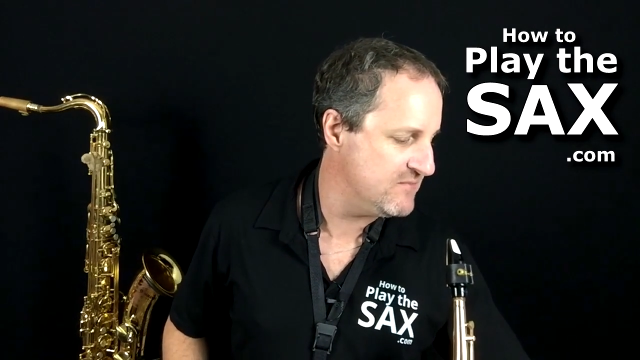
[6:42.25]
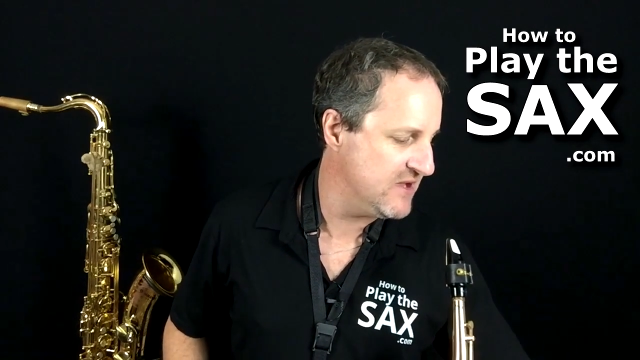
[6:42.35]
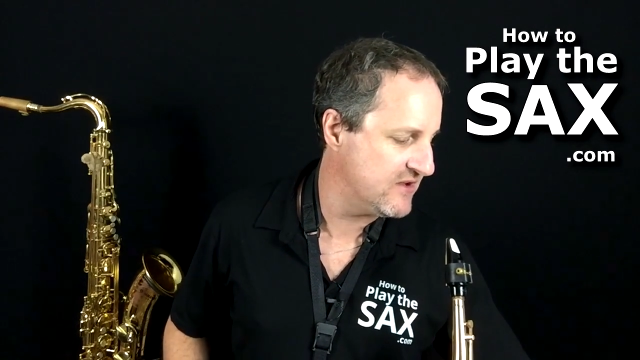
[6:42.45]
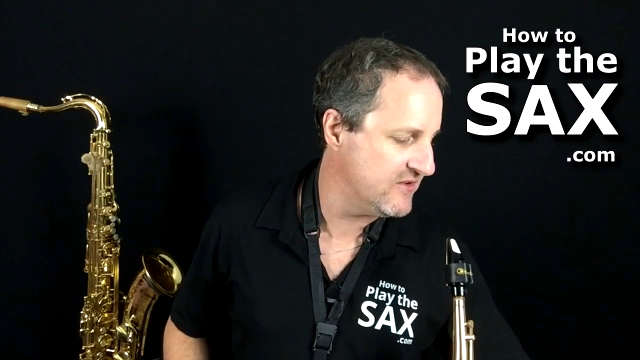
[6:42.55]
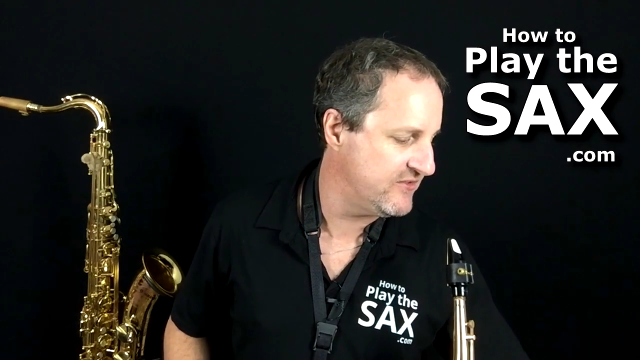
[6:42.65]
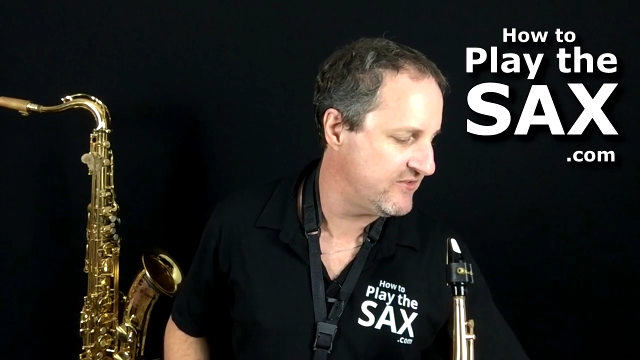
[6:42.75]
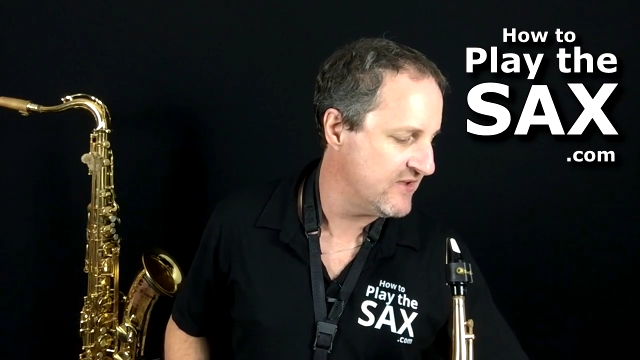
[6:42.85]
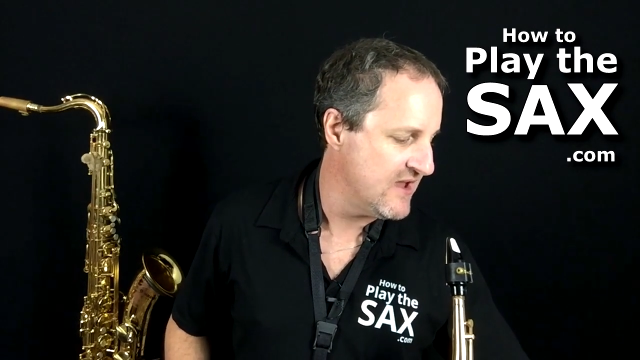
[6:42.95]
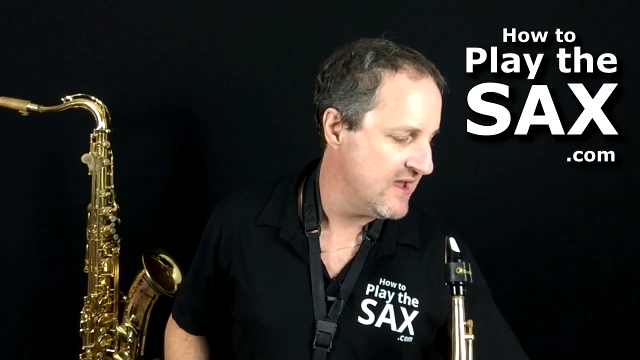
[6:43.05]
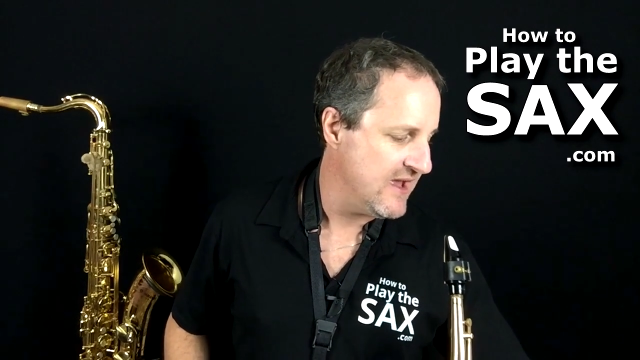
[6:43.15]
because
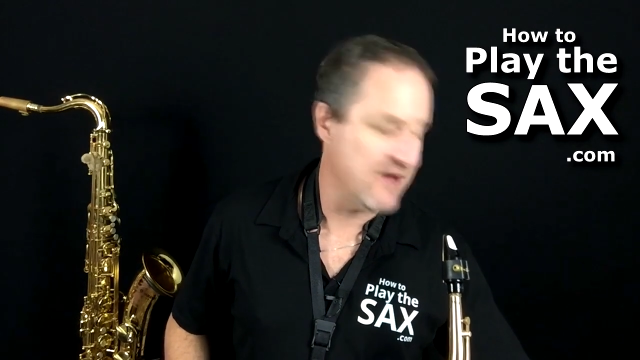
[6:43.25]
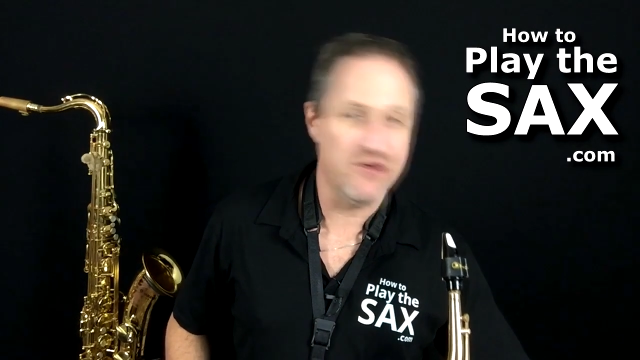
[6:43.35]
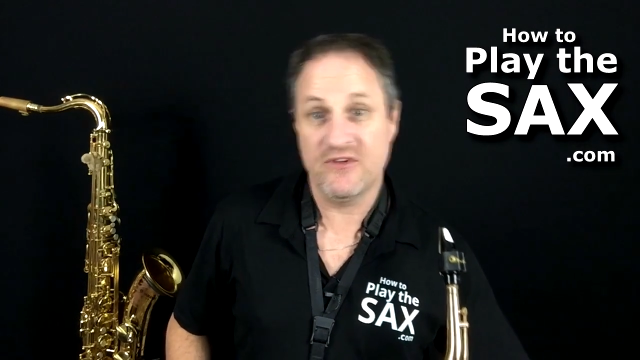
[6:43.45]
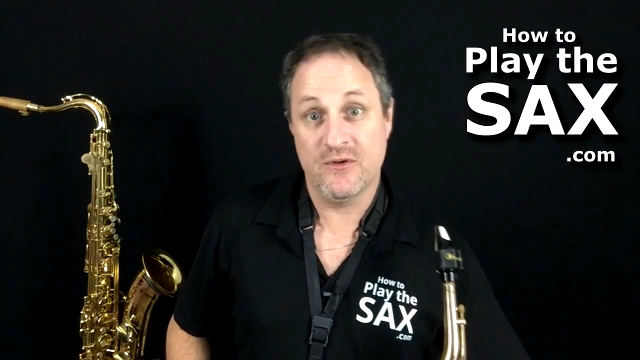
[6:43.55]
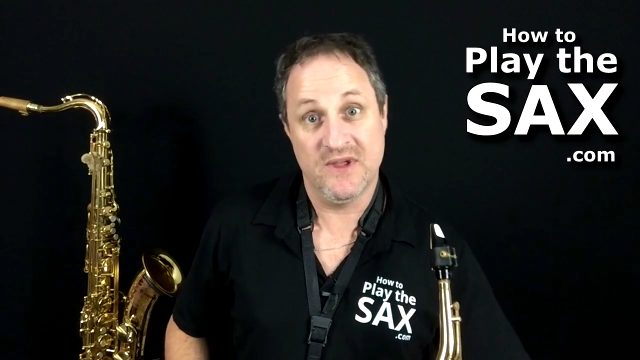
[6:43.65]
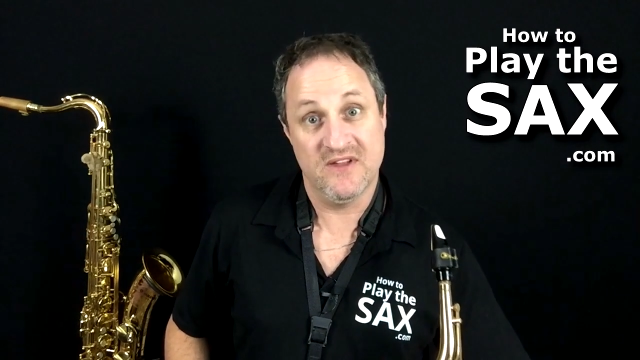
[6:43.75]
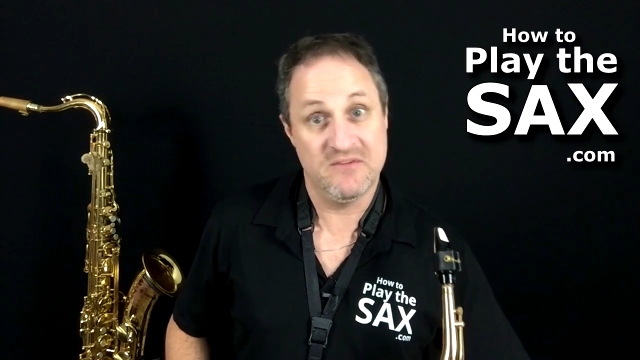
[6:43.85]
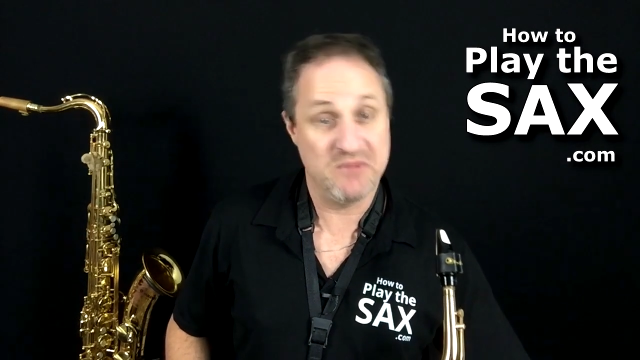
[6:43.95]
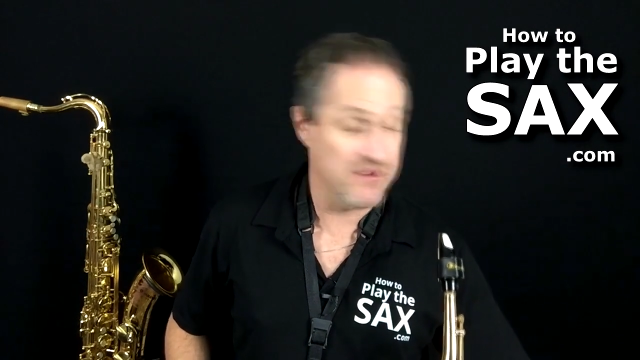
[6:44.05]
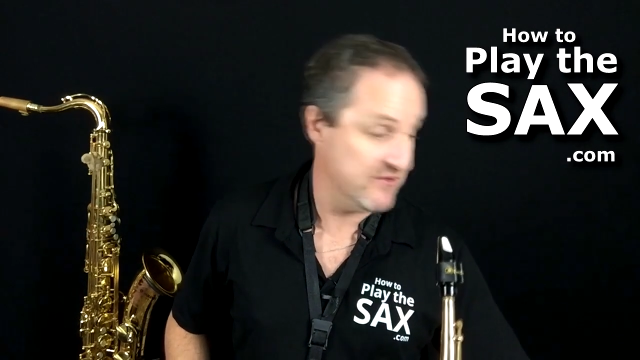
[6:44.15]
how often do we get to
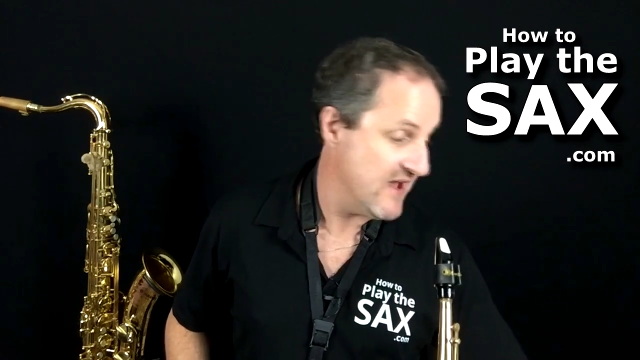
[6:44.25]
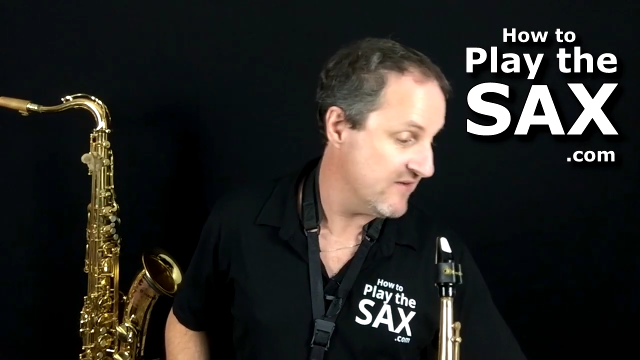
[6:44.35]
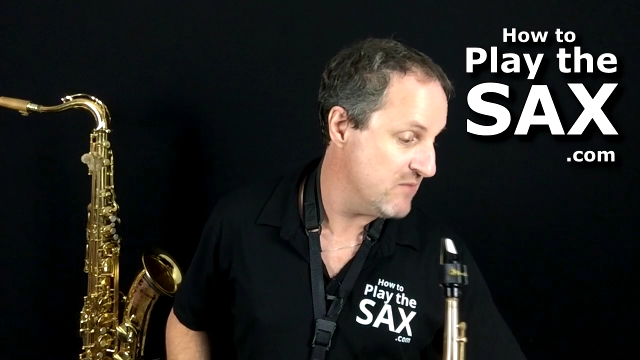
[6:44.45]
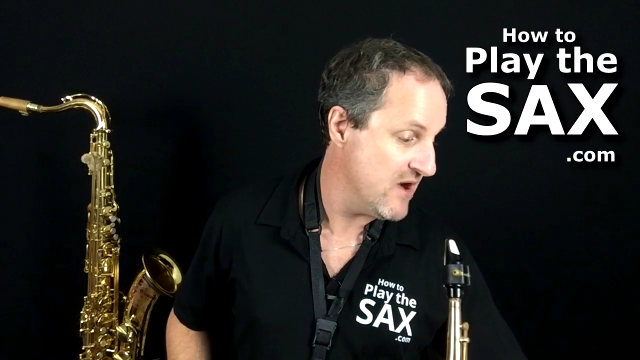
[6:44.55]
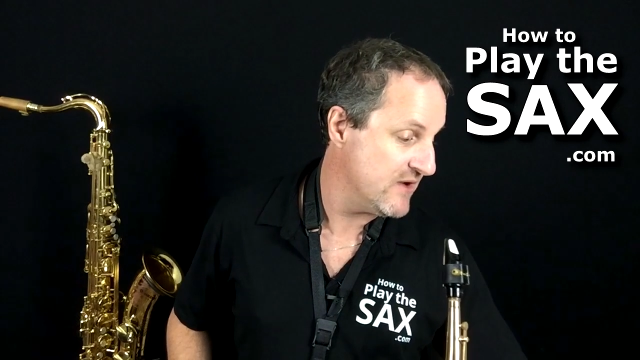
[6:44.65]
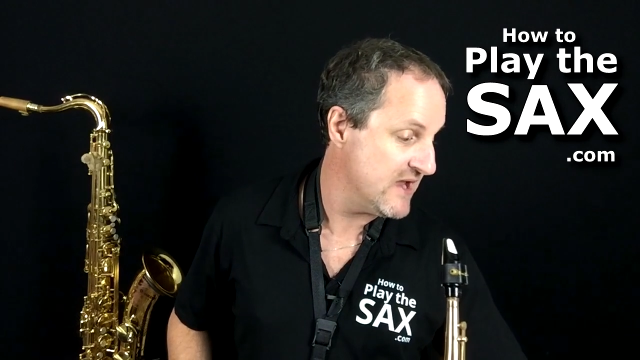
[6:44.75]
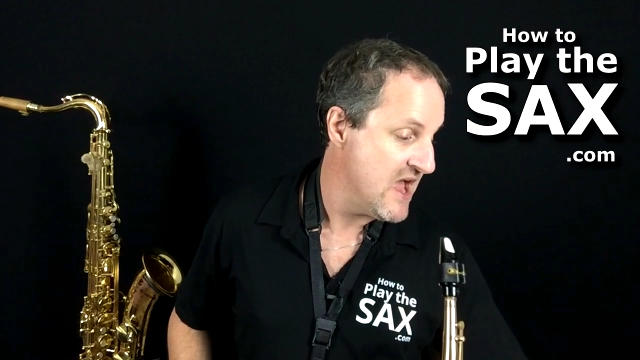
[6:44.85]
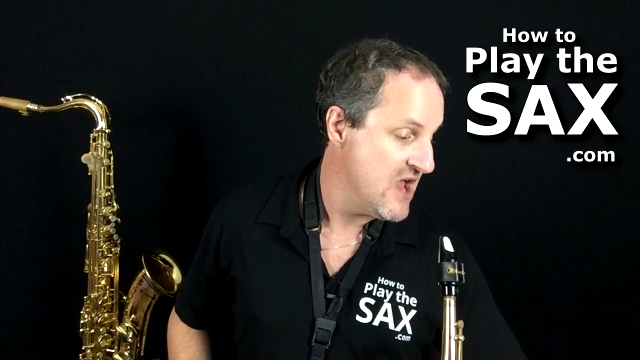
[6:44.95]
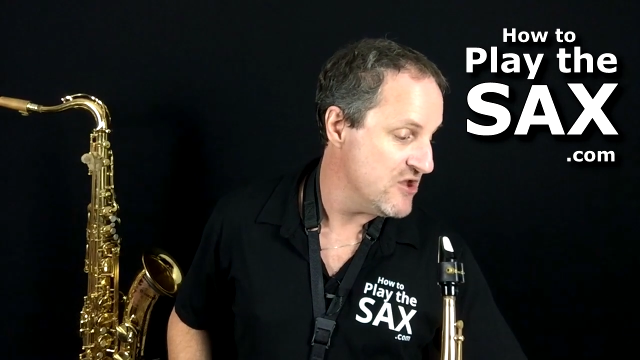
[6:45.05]
play with David Bowie?